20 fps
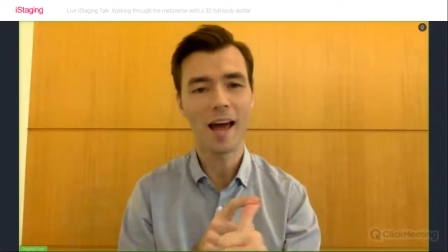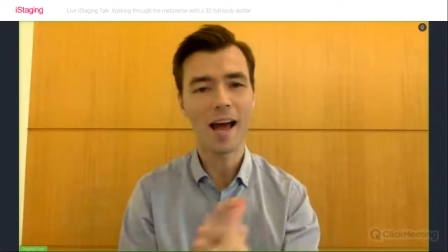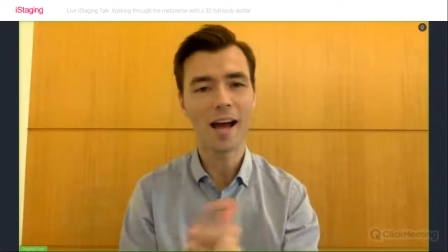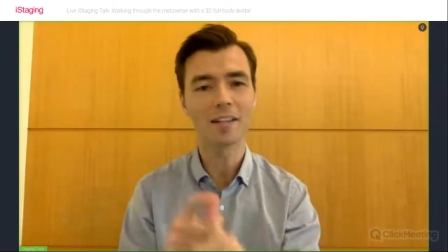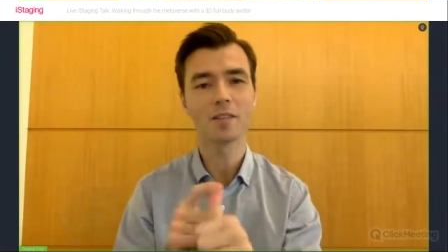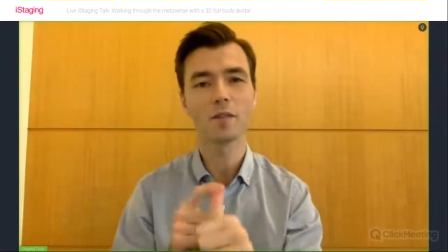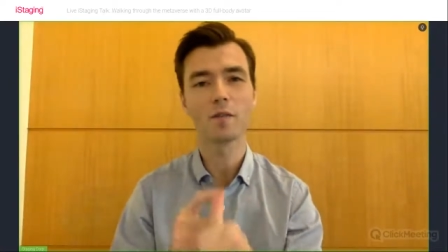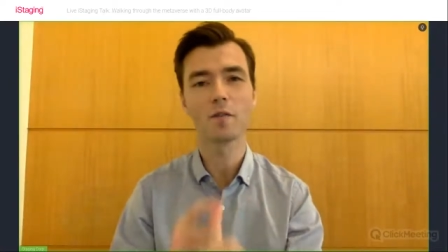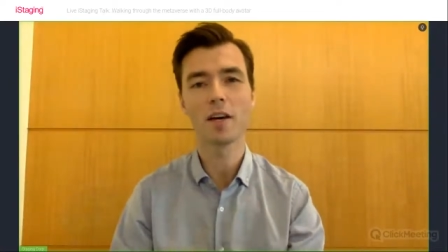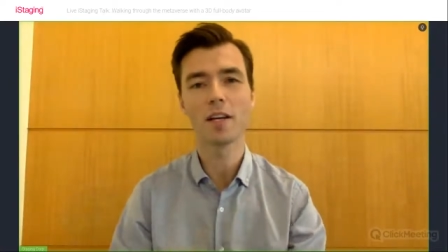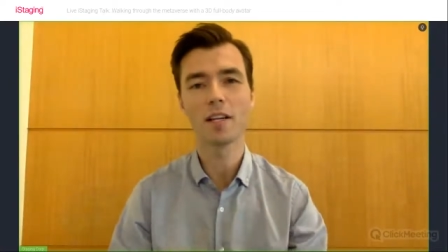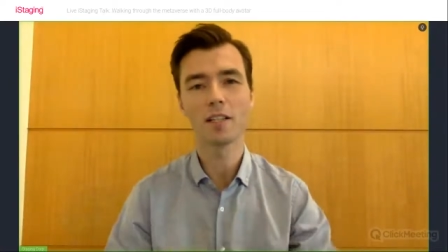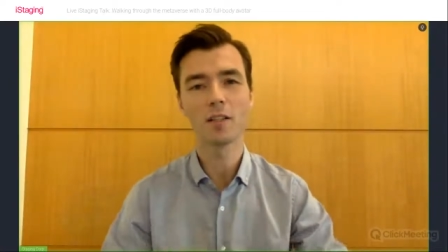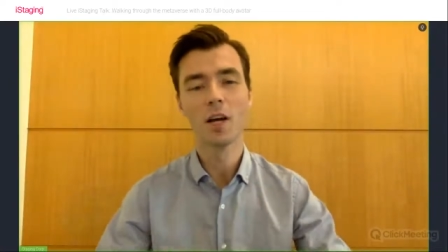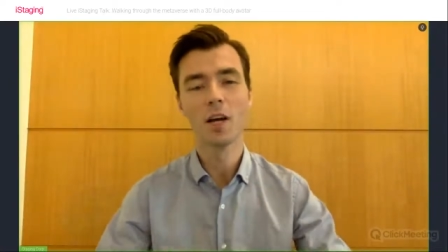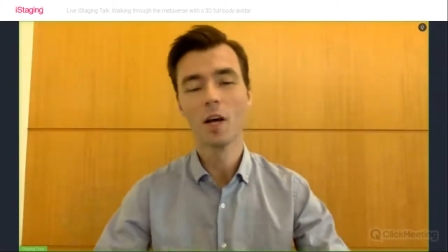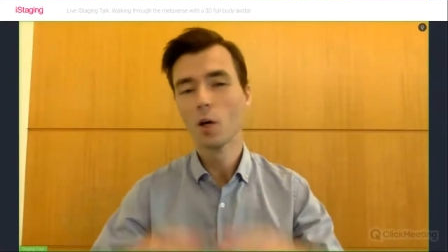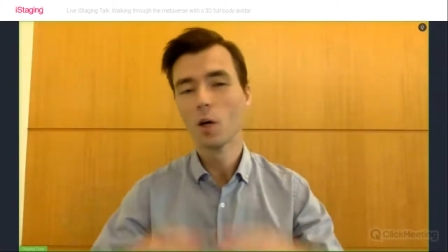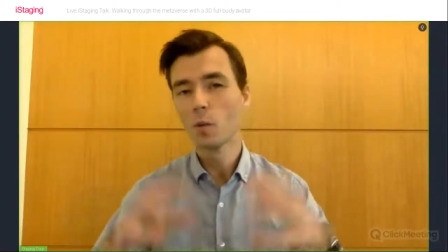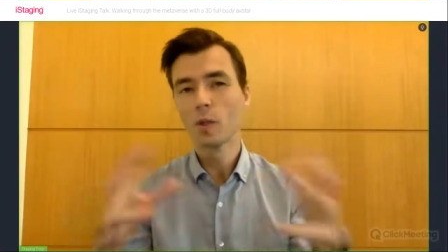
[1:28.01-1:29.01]
activate
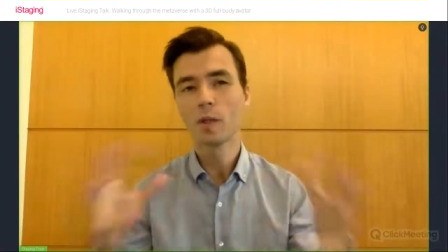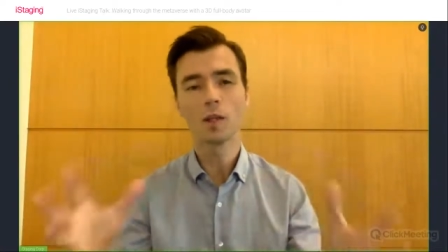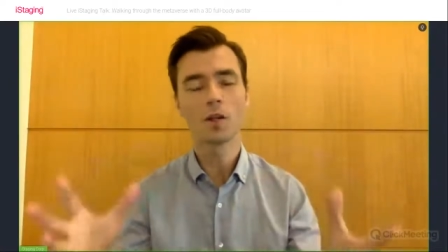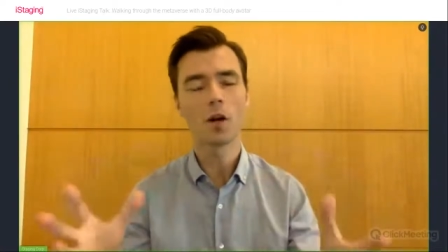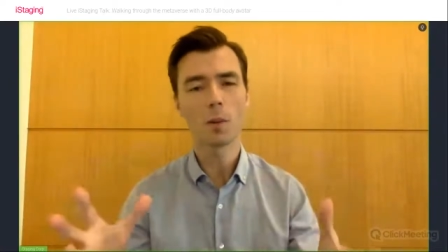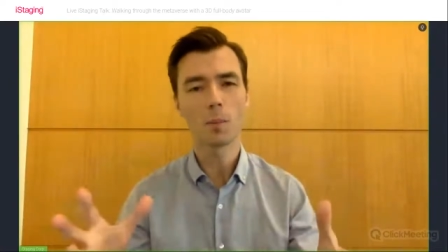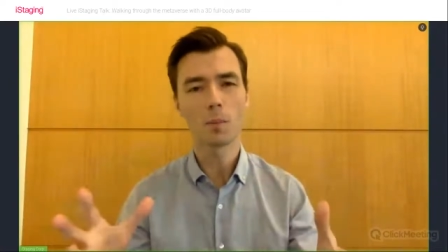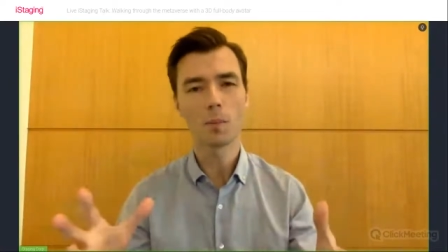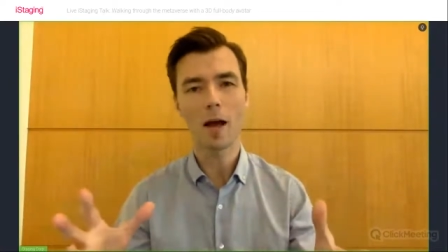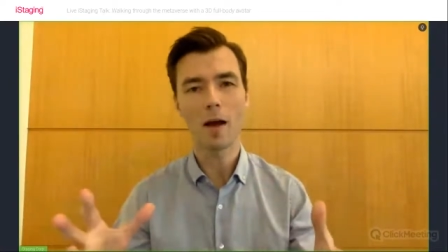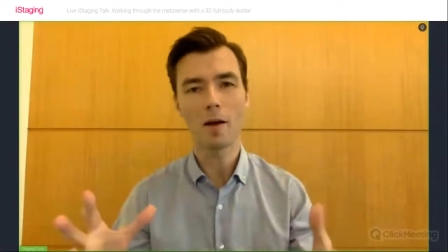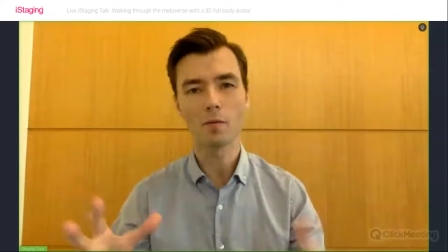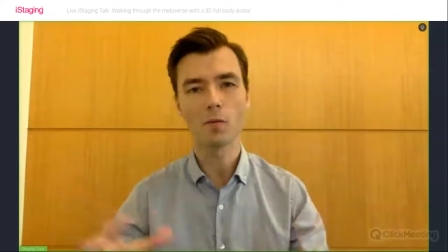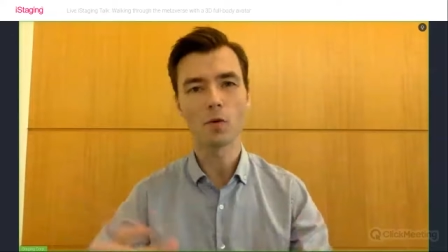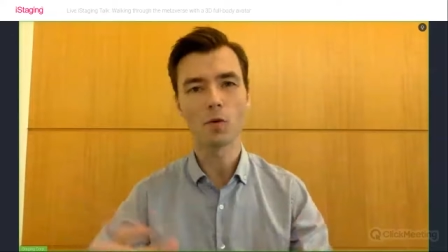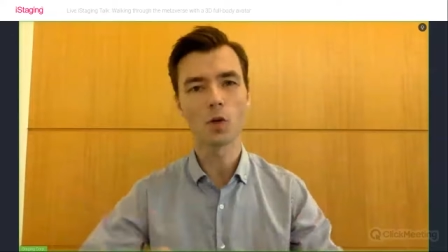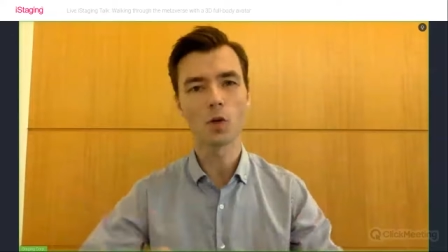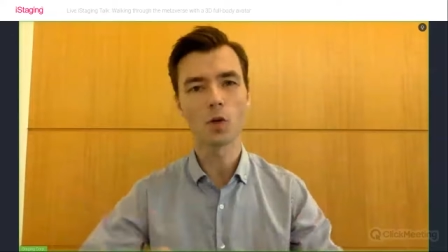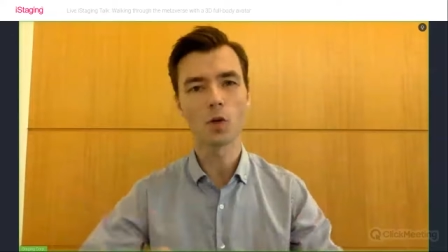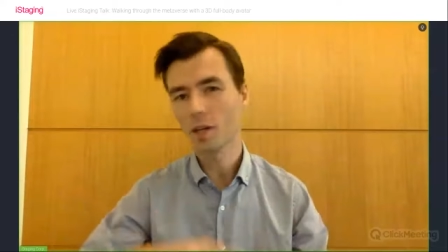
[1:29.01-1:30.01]
it within our
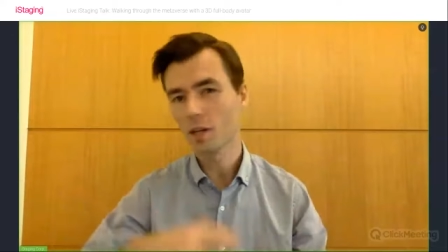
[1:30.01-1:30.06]
platform.